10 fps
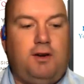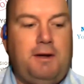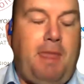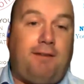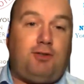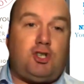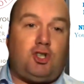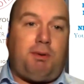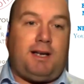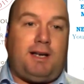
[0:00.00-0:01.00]
I have to
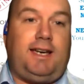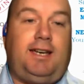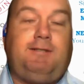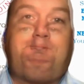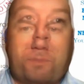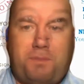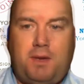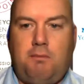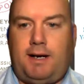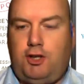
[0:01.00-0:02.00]
start by saying
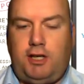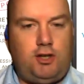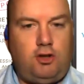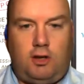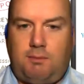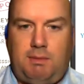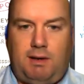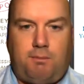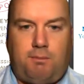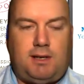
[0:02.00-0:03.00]
my coaching is not coming
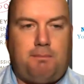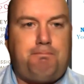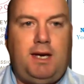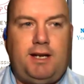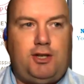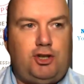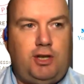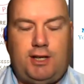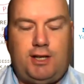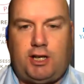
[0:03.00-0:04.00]
from some
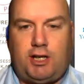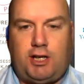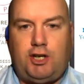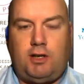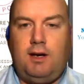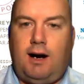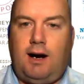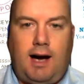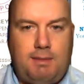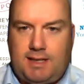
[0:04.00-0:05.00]
PhD education.
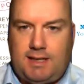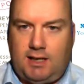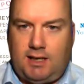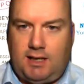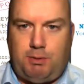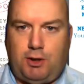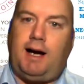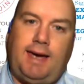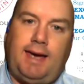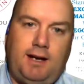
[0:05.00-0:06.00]
I'm a salesperson.
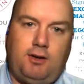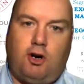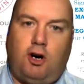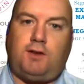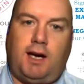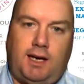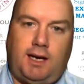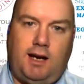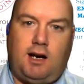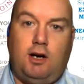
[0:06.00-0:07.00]
I can graft, I
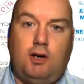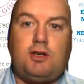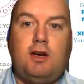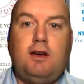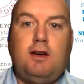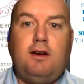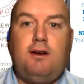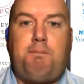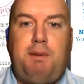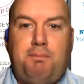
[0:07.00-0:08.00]
can close. For
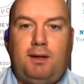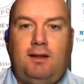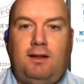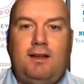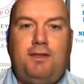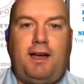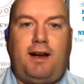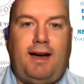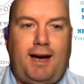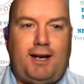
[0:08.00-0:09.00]
the people that
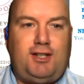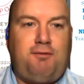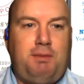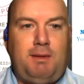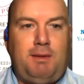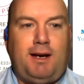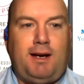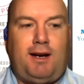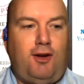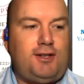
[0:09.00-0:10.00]
are actually been in my
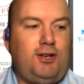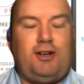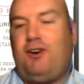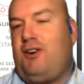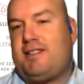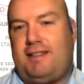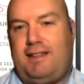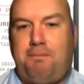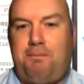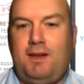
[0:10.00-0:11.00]
classes, you can ask
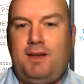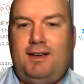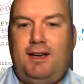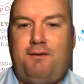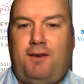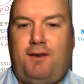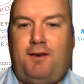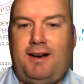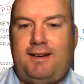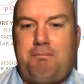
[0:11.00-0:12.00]
them if I
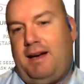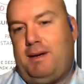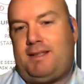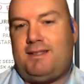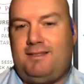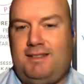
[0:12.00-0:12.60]
can bang a bit.